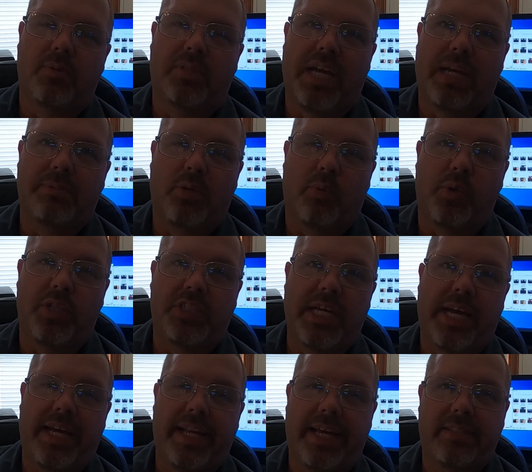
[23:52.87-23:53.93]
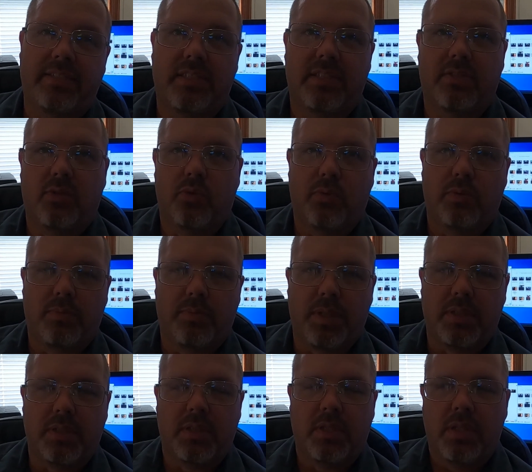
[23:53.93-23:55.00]
times I wish I had access to them,
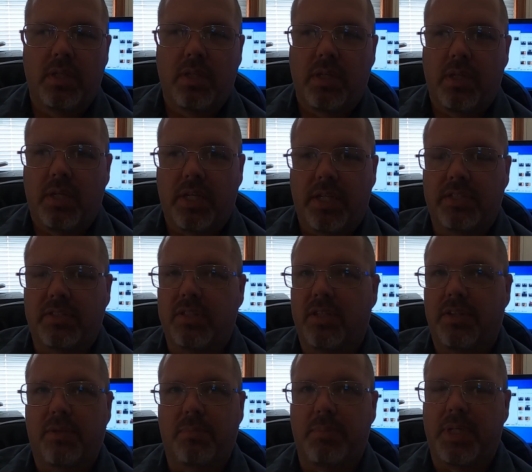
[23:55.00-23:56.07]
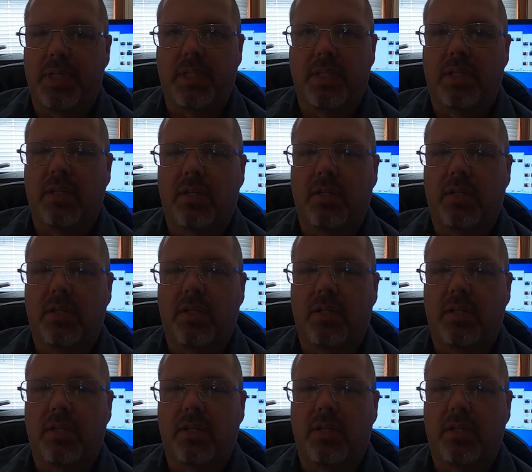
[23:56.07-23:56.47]
but it's nothing big.